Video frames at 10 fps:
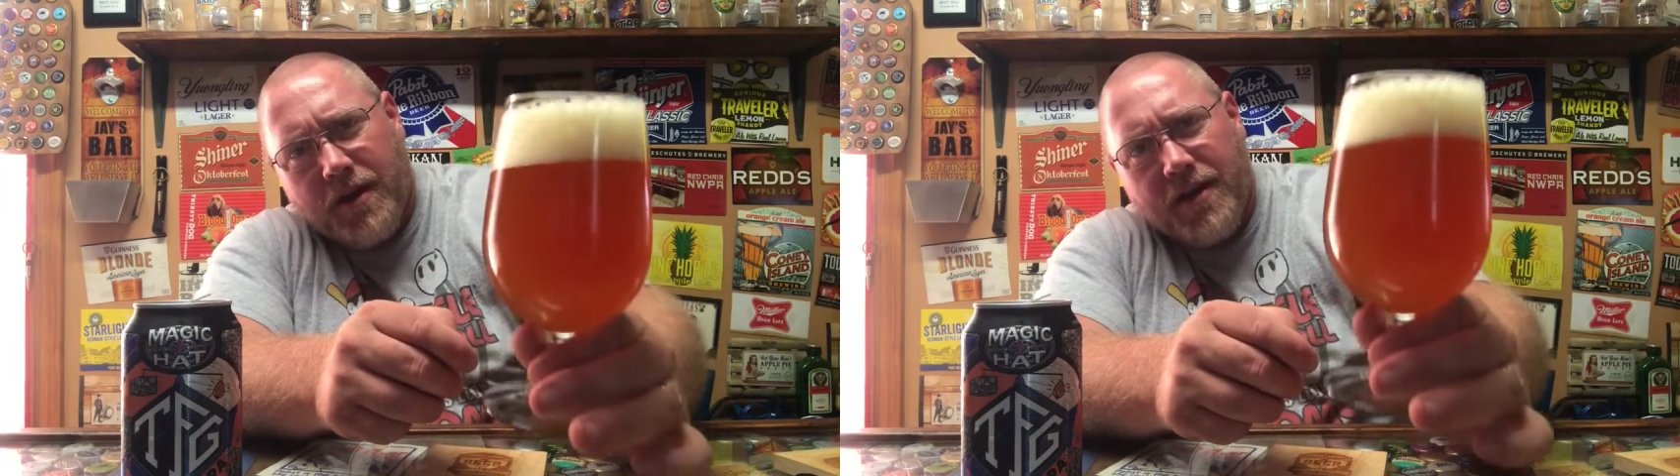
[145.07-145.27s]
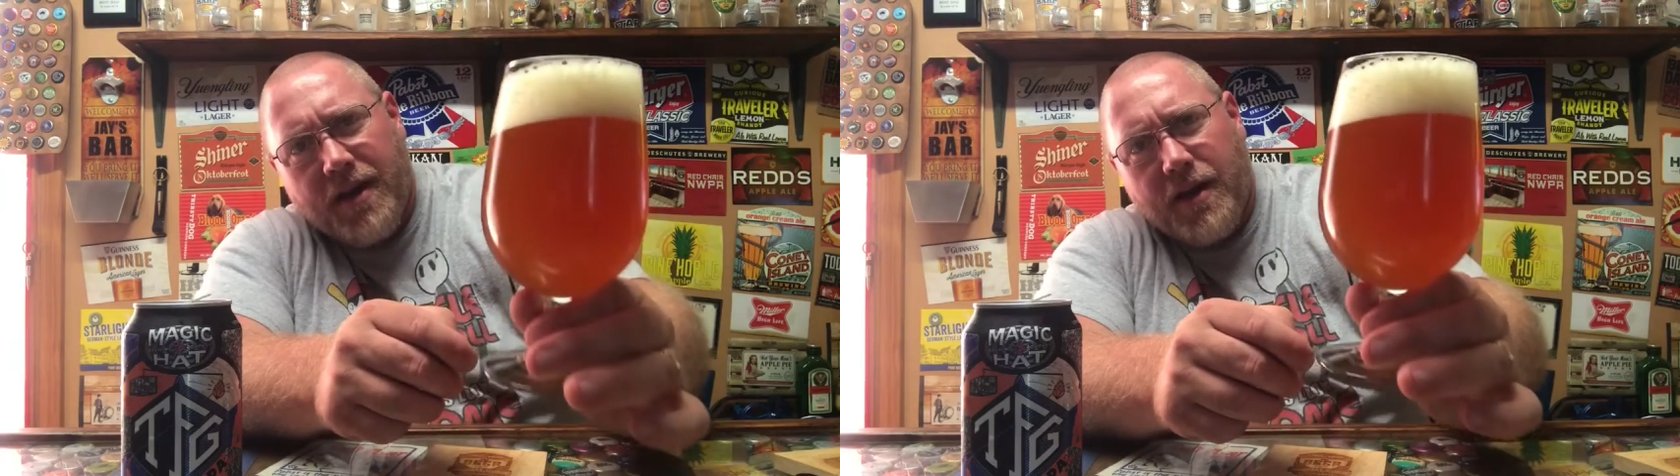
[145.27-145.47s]

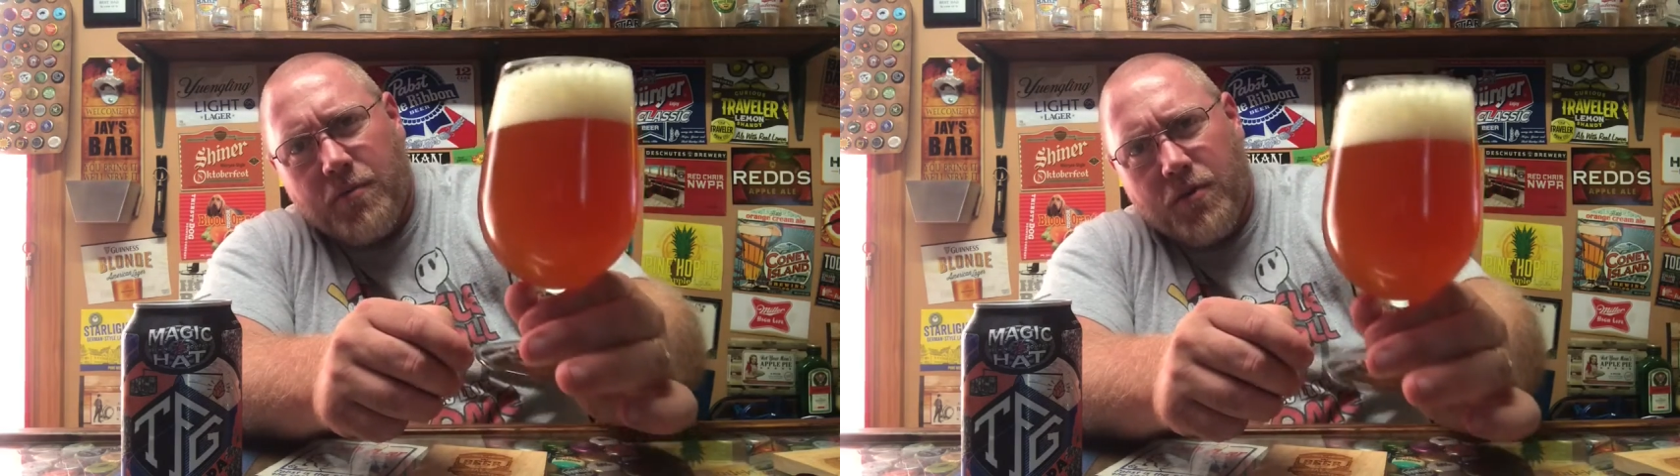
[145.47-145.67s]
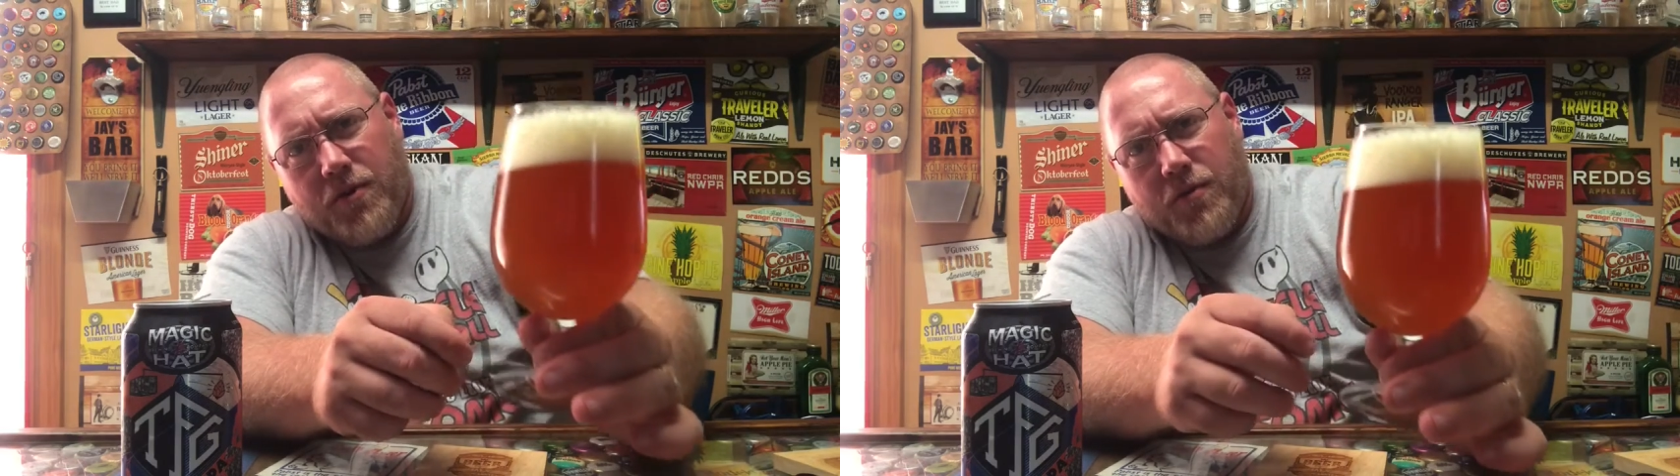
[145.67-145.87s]

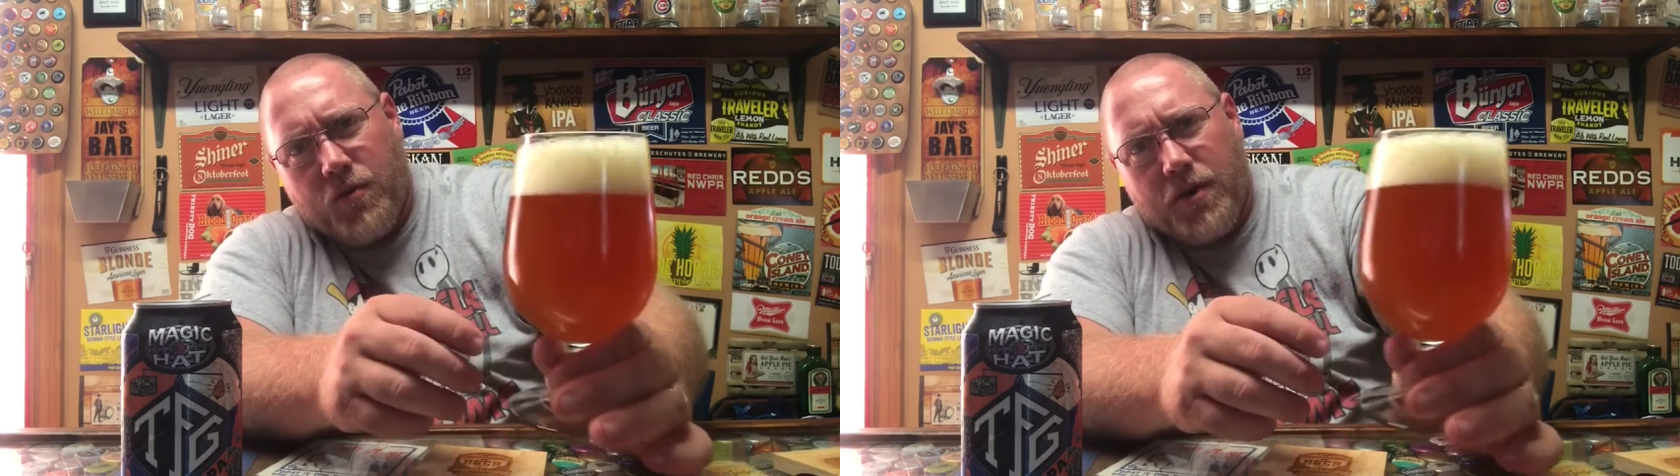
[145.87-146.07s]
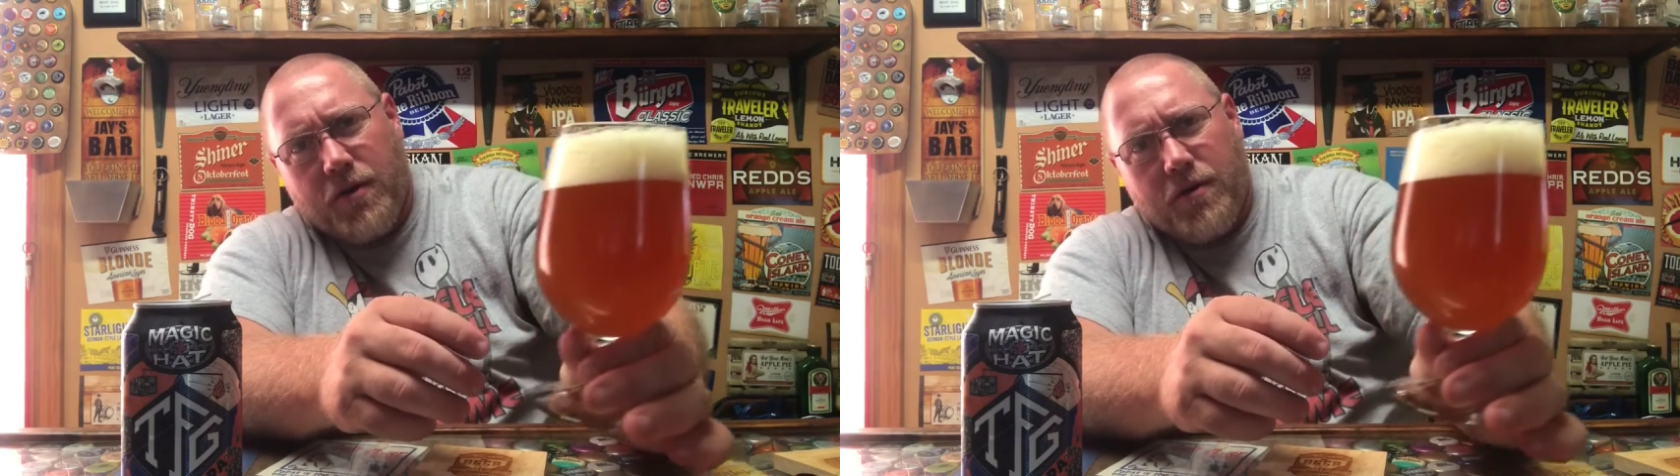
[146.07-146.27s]
camera than
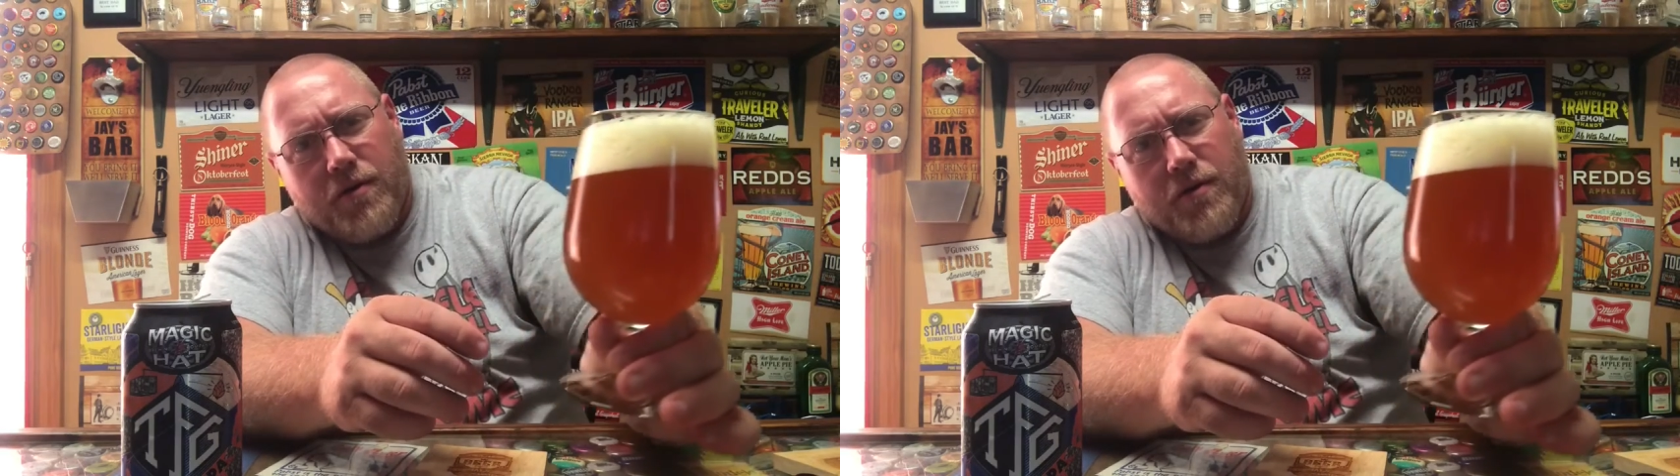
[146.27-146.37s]
what